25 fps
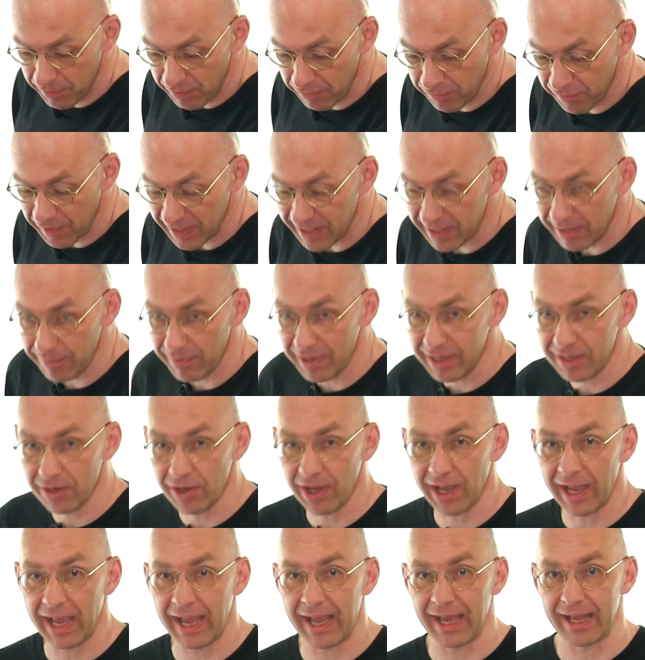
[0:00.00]
fit them in
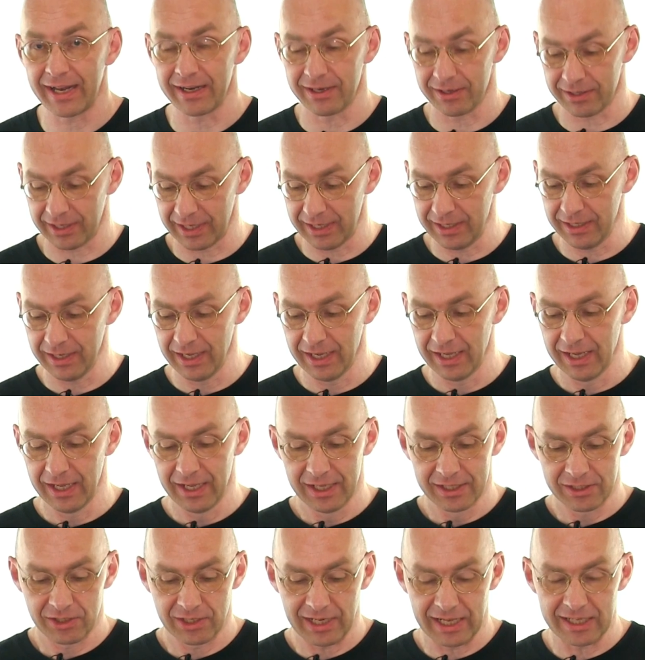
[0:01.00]
your hand, okay?
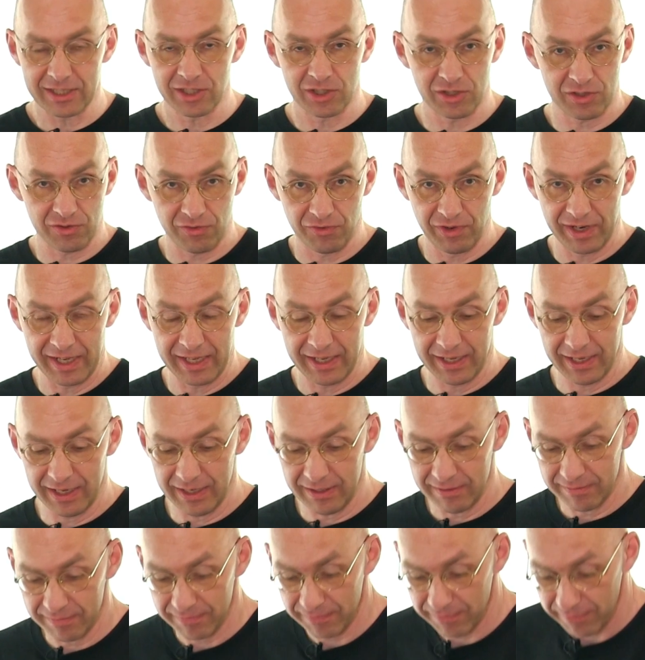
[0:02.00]
So there's three
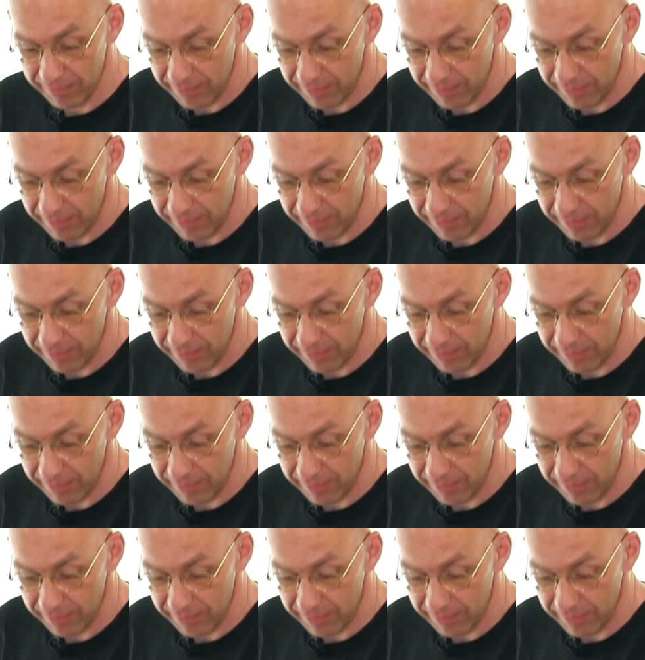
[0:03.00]
here.